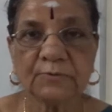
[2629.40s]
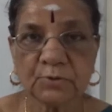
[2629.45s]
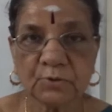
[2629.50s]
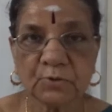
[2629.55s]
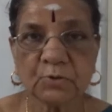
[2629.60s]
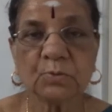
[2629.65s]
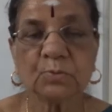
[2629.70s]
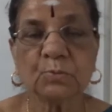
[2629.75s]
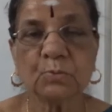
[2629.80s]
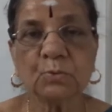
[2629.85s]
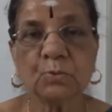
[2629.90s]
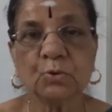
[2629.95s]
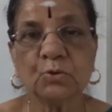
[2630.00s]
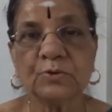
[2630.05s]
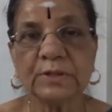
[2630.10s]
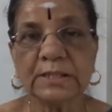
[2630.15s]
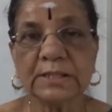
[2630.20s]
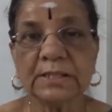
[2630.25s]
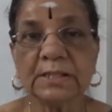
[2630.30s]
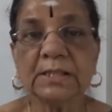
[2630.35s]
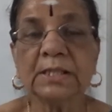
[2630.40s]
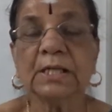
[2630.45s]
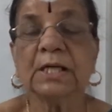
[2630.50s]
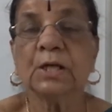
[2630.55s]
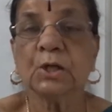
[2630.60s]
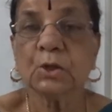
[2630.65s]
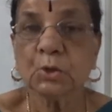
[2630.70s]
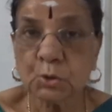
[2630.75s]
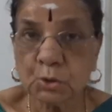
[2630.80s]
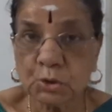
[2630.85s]
to move in a
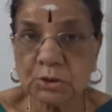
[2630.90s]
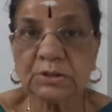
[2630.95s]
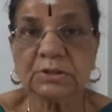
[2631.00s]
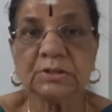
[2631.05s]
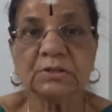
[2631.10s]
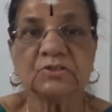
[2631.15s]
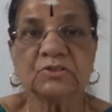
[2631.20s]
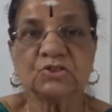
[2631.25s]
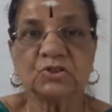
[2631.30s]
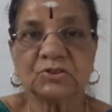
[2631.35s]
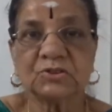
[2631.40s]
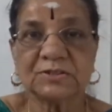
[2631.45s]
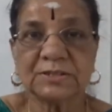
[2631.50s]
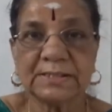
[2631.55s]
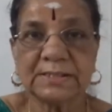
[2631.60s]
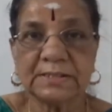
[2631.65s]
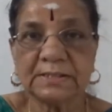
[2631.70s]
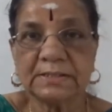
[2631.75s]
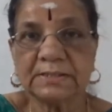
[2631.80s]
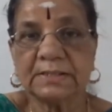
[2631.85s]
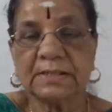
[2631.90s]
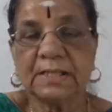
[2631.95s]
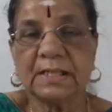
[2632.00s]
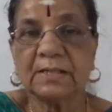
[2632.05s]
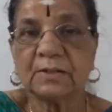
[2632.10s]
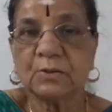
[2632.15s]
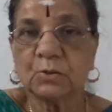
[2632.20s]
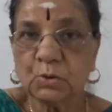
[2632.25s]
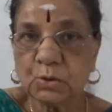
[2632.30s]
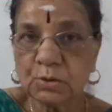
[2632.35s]
good society, a
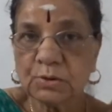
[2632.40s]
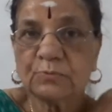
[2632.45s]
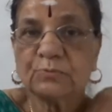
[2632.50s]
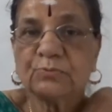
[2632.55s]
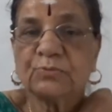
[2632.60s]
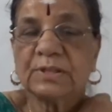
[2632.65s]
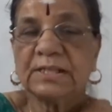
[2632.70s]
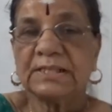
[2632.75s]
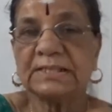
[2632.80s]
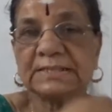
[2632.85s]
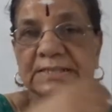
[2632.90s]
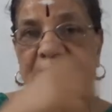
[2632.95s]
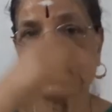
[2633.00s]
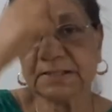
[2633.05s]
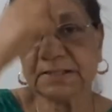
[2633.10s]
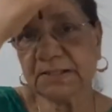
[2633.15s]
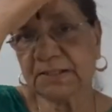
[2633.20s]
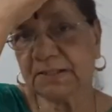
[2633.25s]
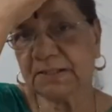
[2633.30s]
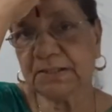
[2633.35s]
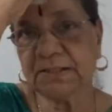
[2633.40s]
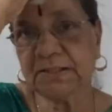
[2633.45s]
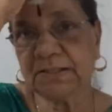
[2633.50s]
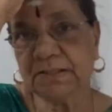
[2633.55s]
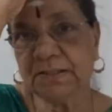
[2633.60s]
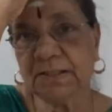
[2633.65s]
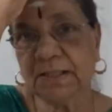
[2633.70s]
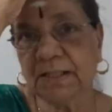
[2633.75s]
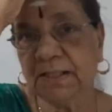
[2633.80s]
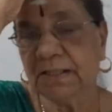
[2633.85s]
good friend circle.
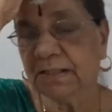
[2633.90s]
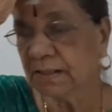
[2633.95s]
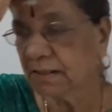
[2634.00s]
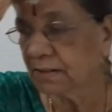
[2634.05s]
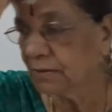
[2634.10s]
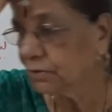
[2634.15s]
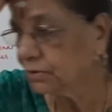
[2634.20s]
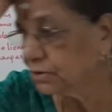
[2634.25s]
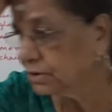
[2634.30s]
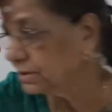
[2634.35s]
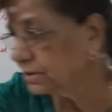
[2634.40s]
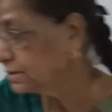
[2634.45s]
Okay?